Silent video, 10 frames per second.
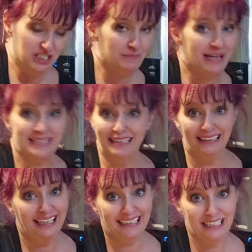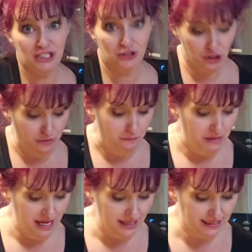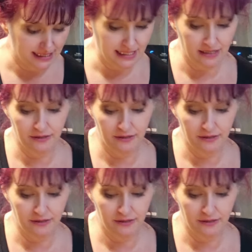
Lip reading: just makes it a lot easier to mix.